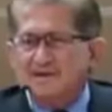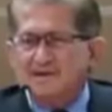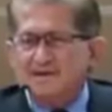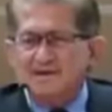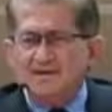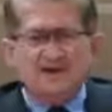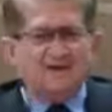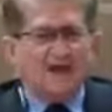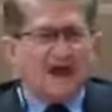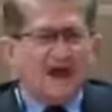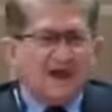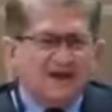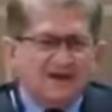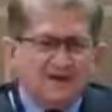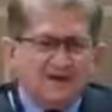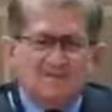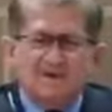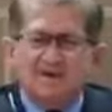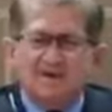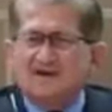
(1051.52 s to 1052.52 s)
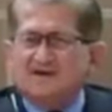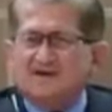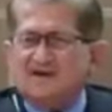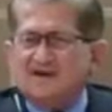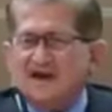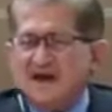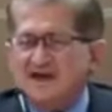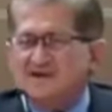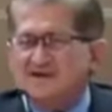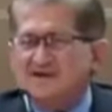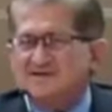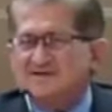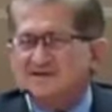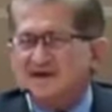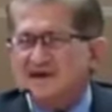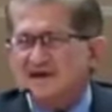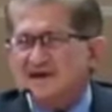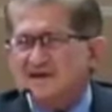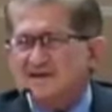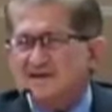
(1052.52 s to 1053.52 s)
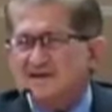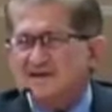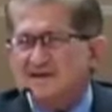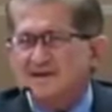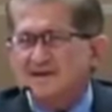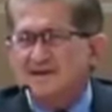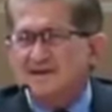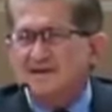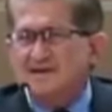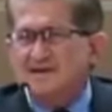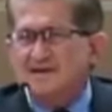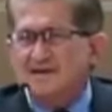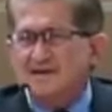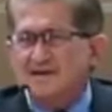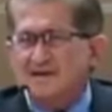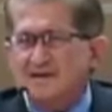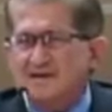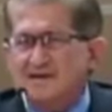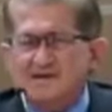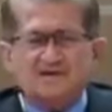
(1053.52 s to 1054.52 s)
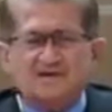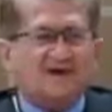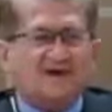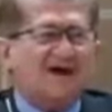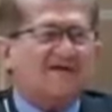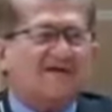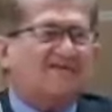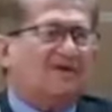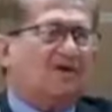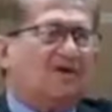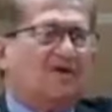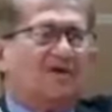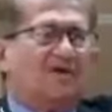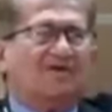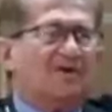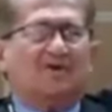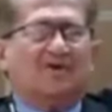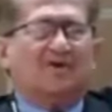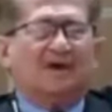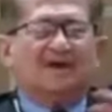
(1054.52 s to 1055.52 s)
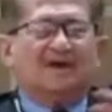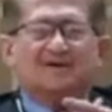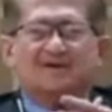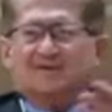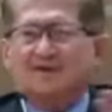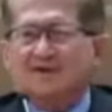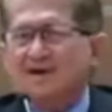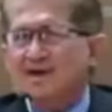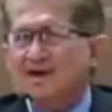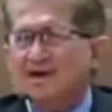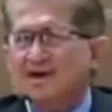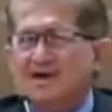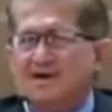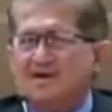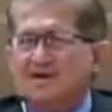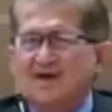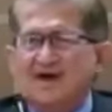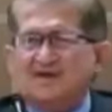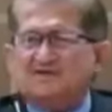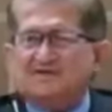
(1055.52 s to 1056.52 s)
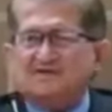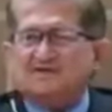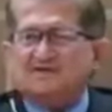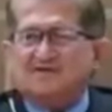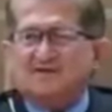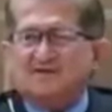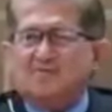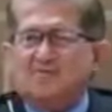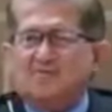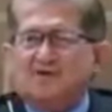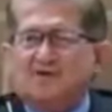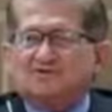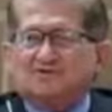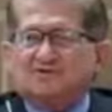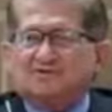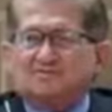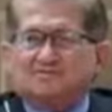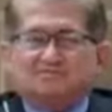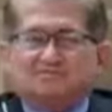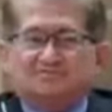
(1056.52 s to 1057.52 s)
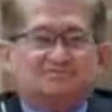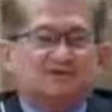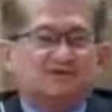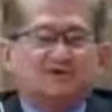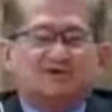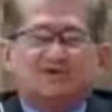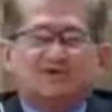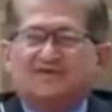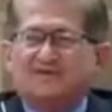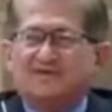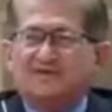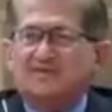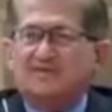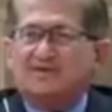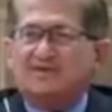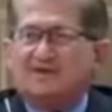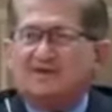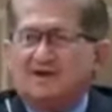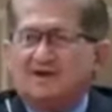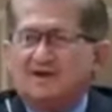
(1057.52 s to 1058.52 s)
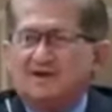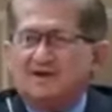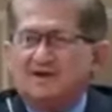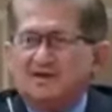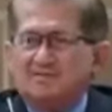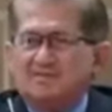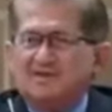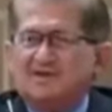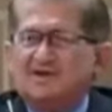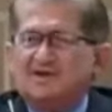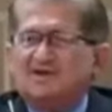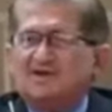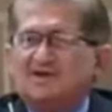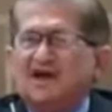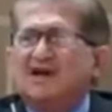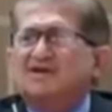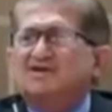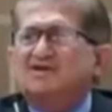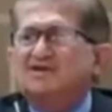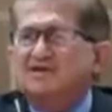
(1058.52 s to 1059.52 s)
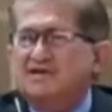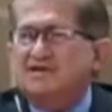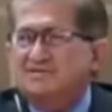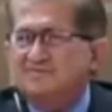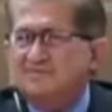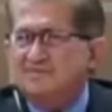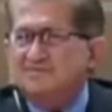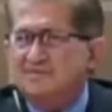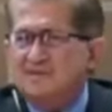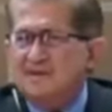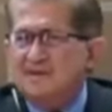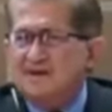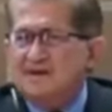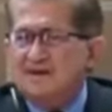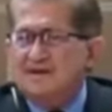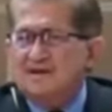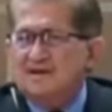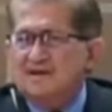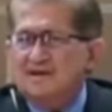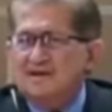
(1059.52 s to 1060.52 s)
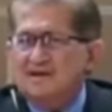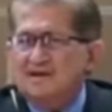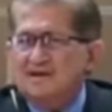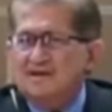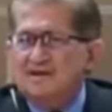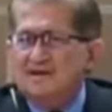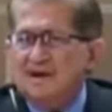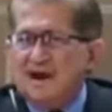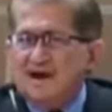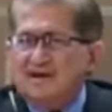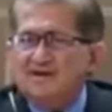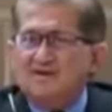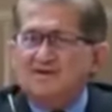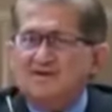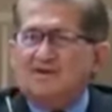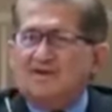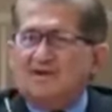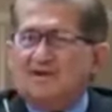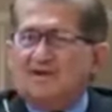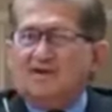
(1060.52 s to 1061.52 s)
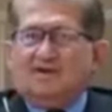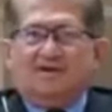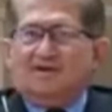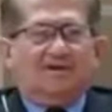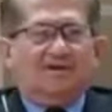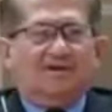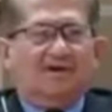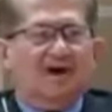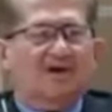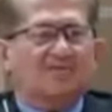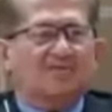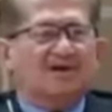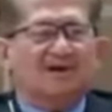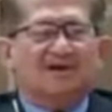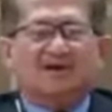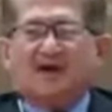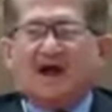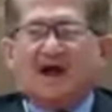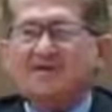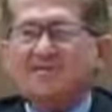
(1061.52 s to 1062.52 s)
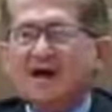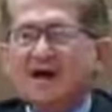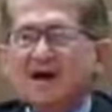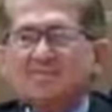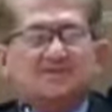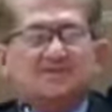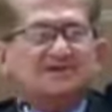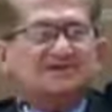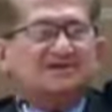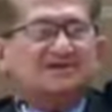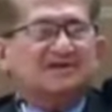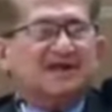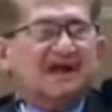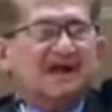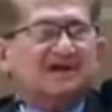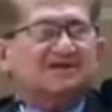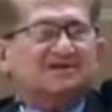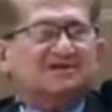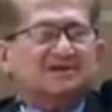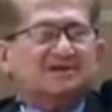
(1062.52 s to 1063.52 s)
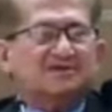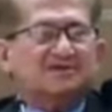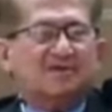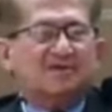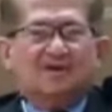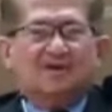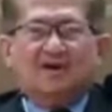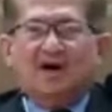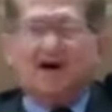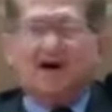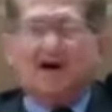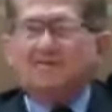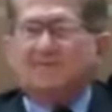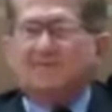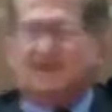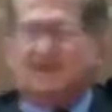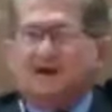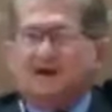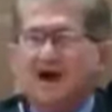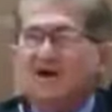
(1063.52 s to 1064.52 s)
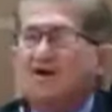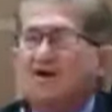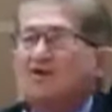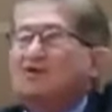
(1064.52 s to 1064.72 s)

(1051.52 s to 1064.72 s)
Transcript: in any minute, in any second, driving all the way to, that is the most beautiful meditation. And you, how many times I miss the exit to Highbury, I go